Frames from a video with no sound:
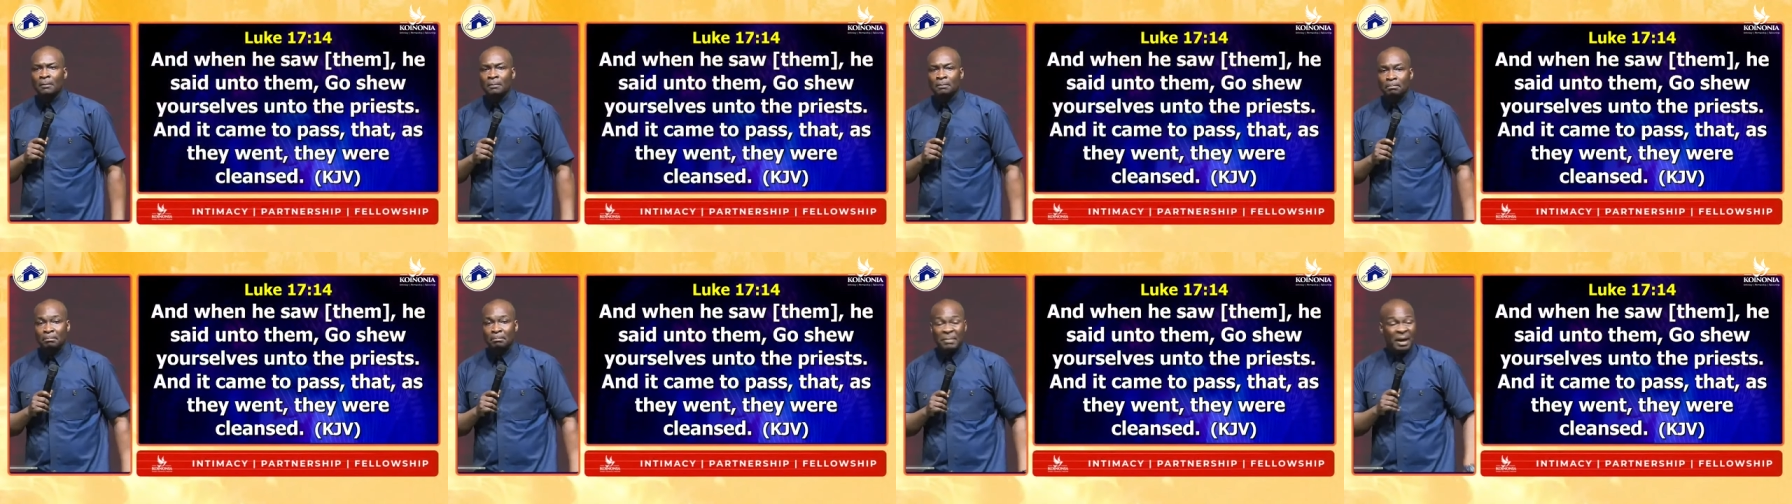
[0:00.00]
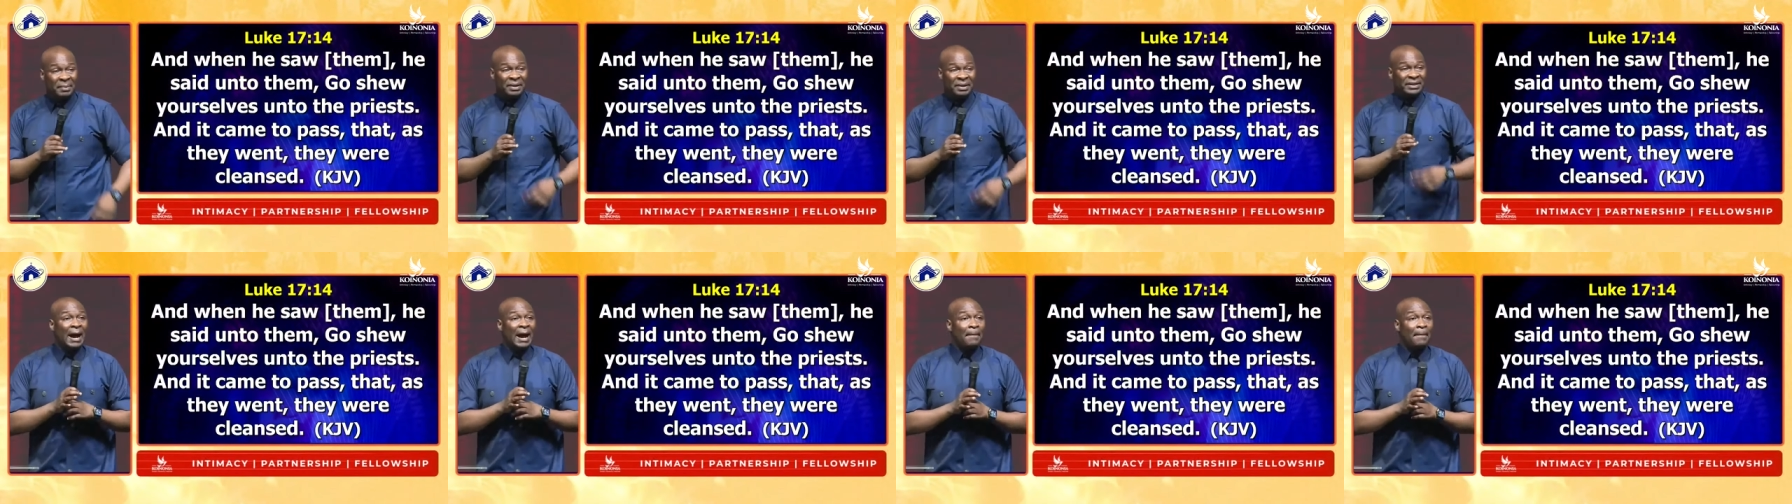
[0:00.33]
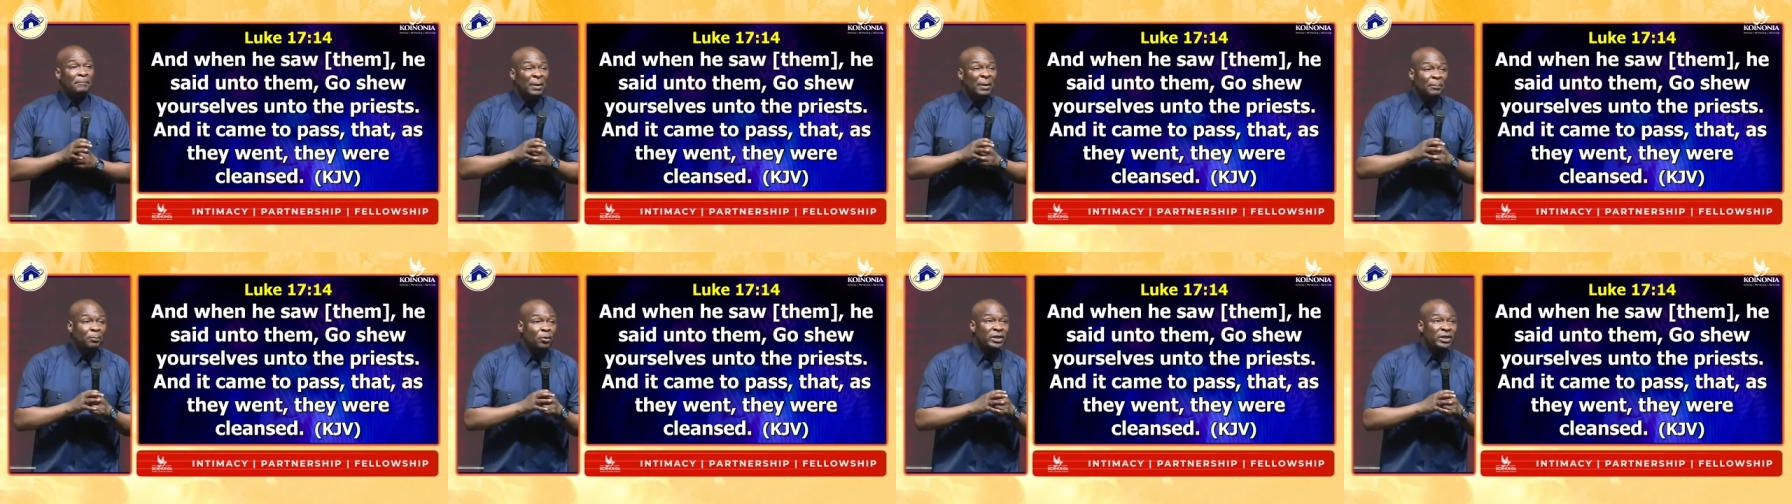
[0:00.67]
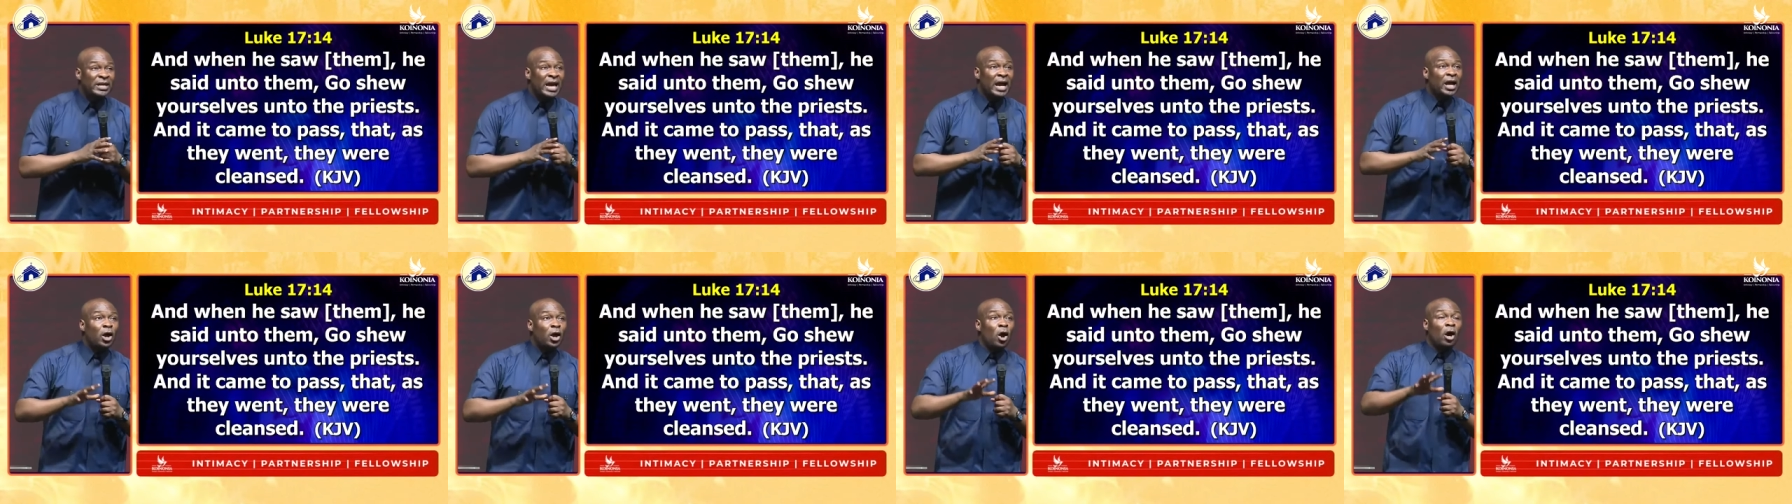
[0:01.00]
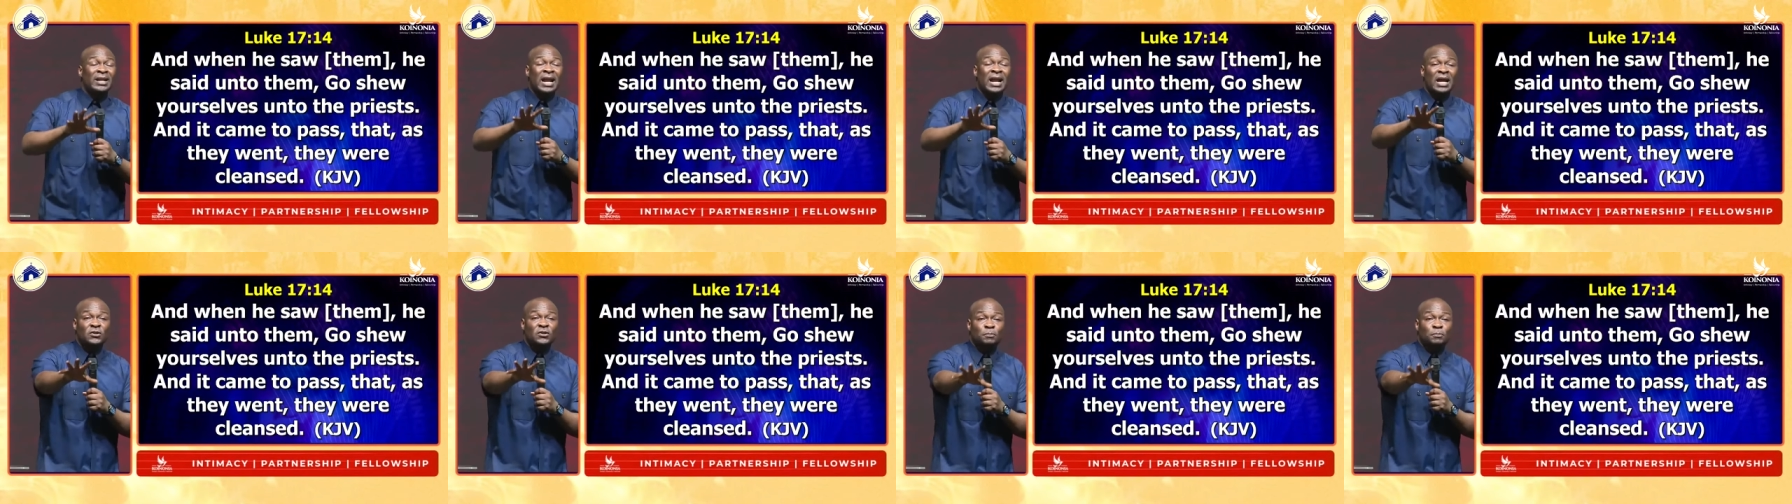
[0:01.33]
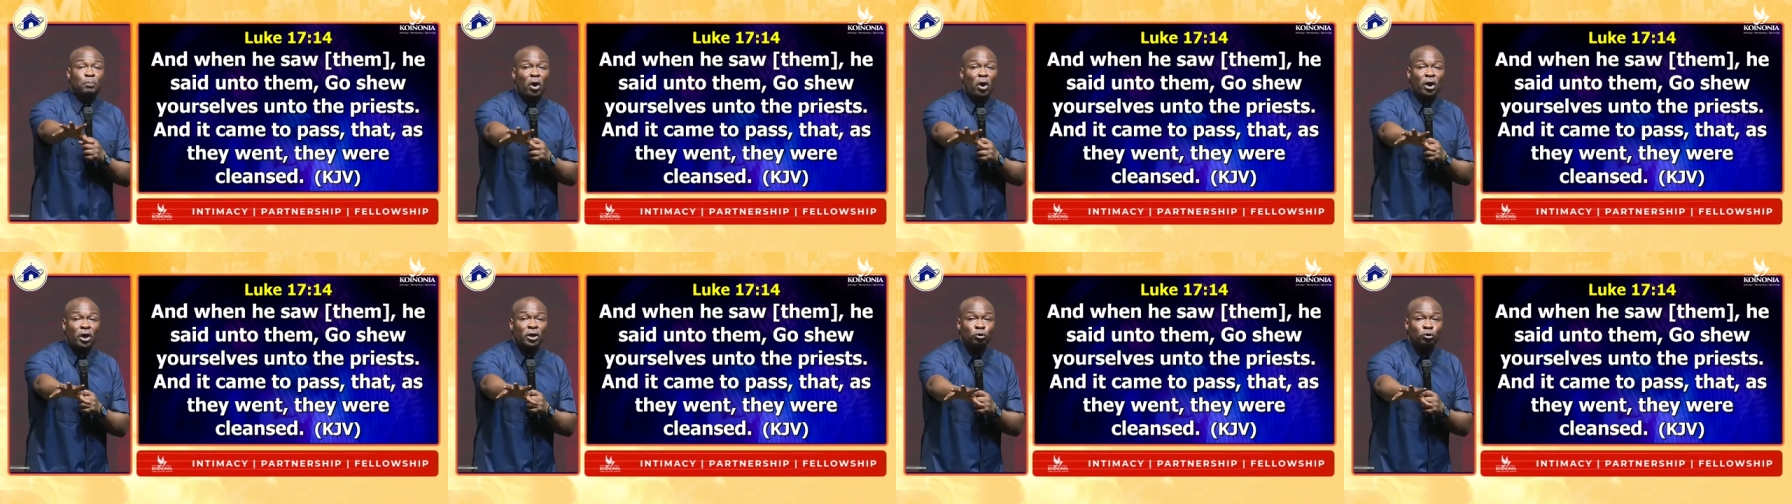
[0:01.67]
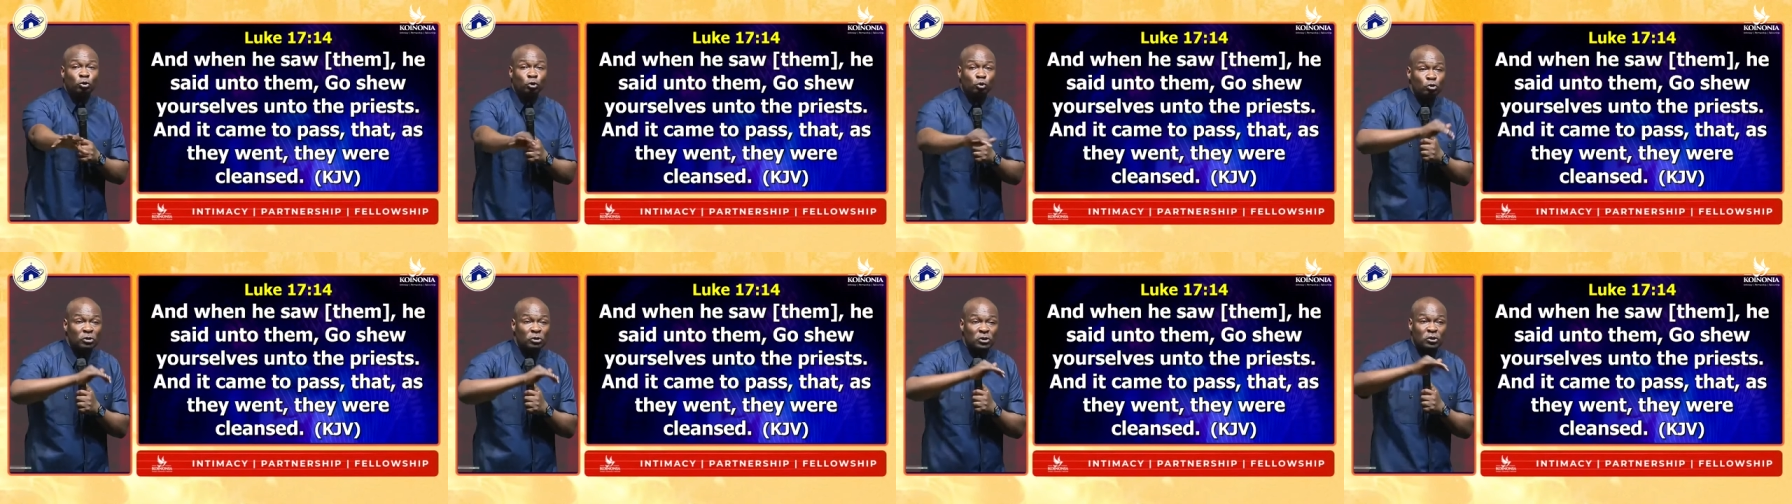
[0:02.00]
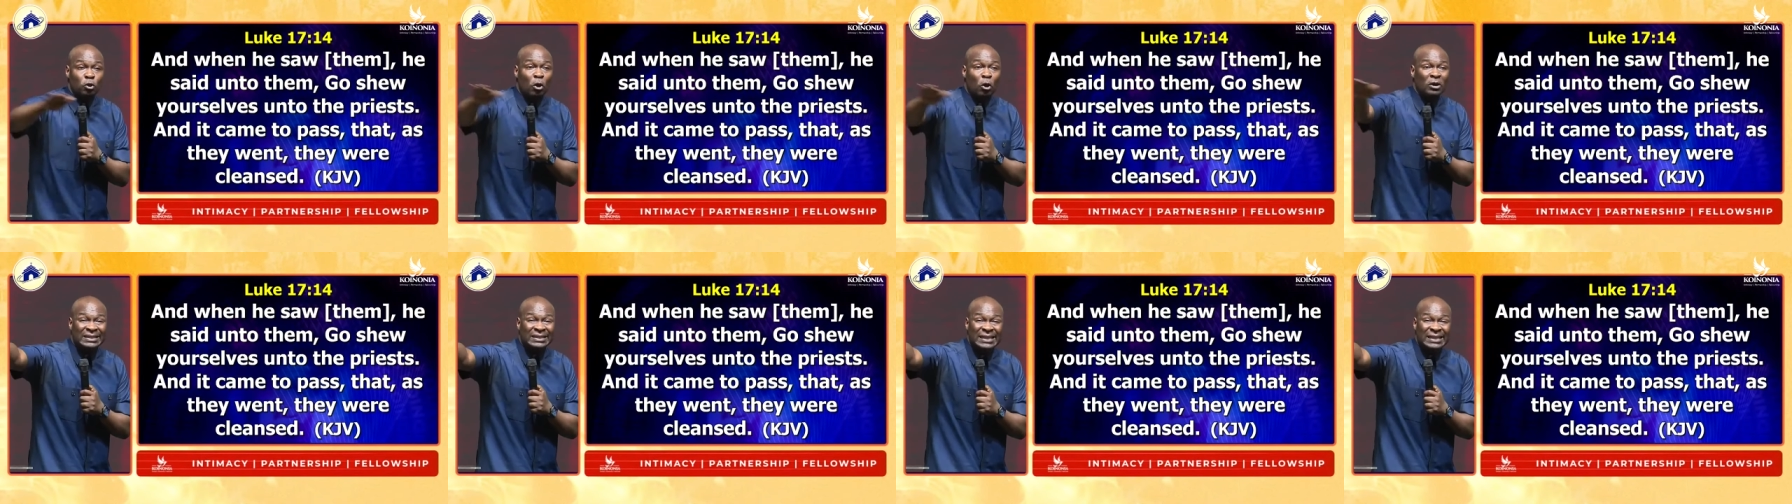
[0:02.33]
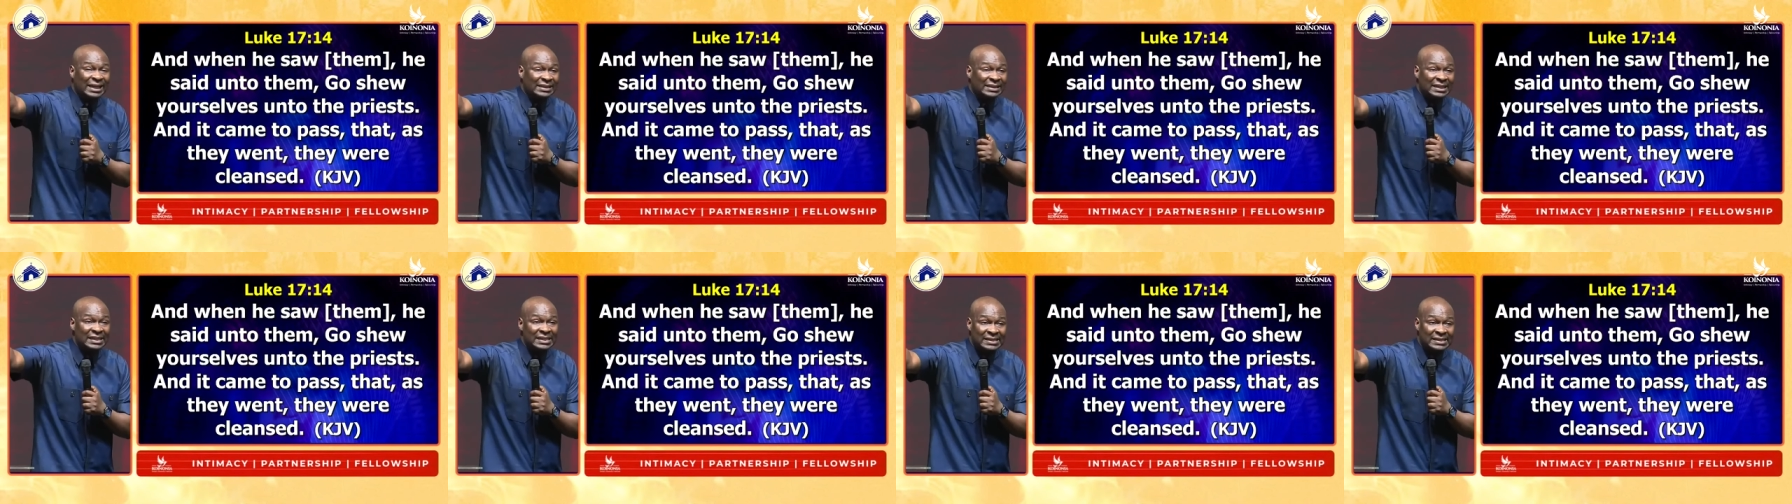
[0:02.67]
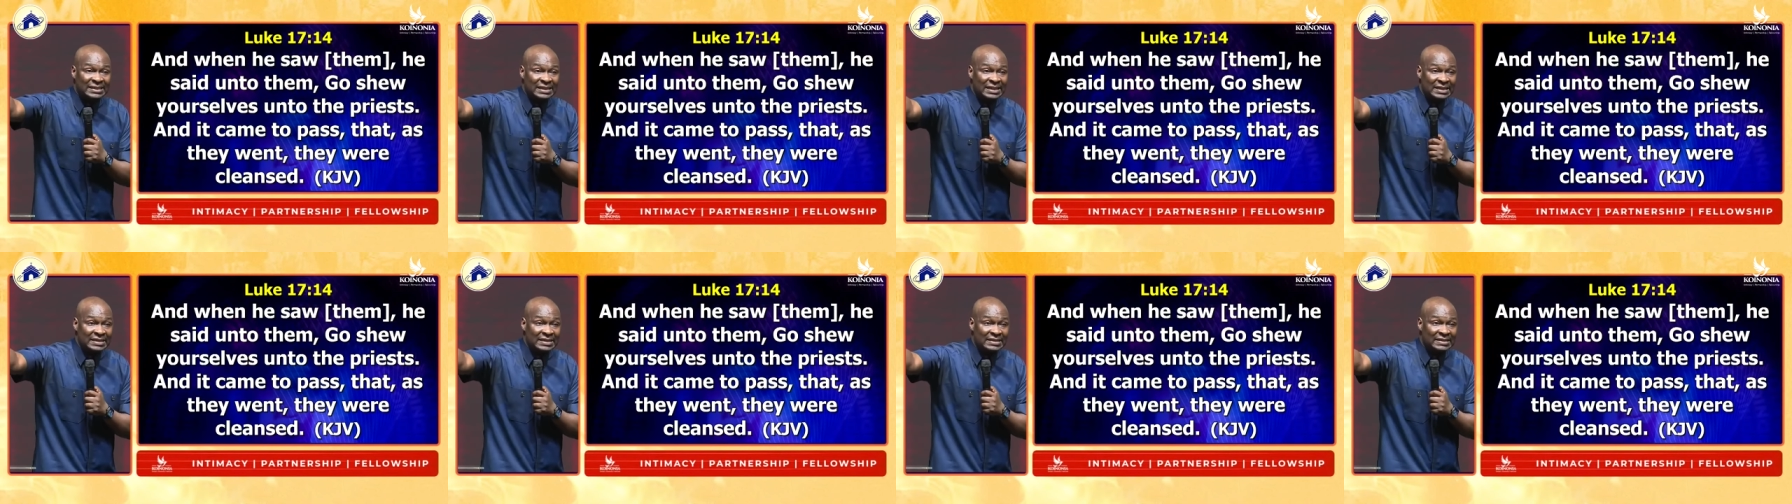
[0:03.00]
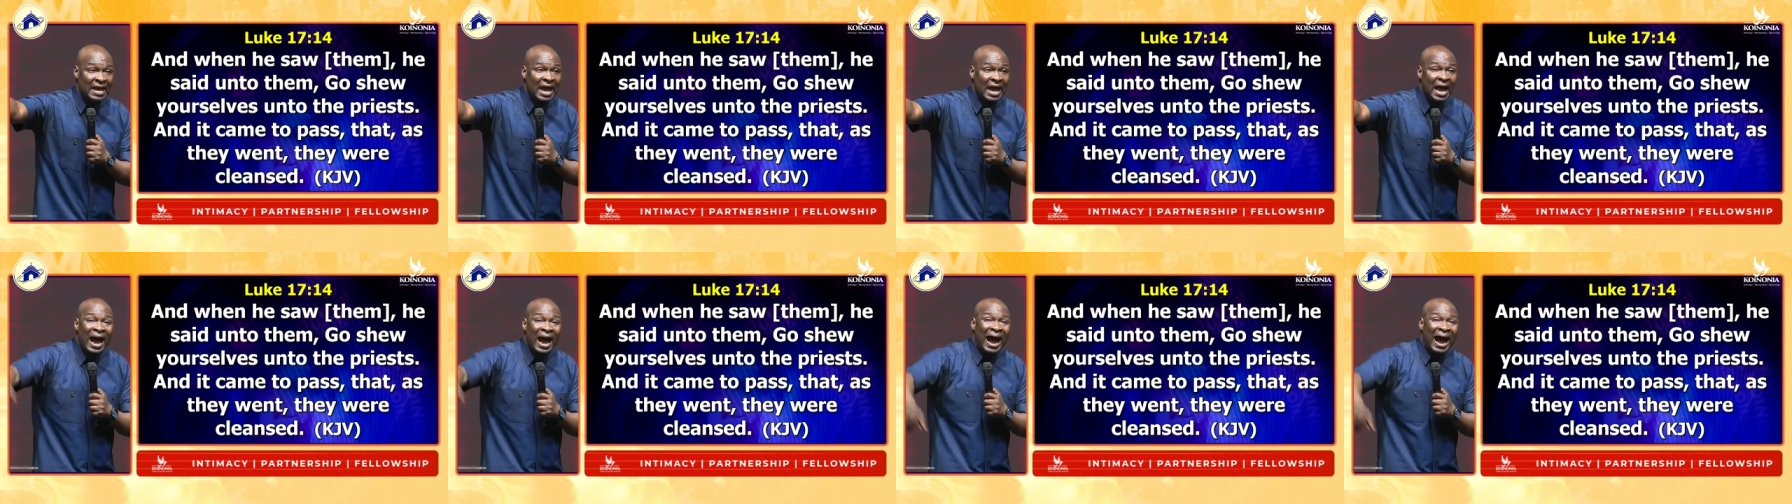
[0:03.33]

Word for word: Maybe there are people here God has spoken to to sow certain seeds.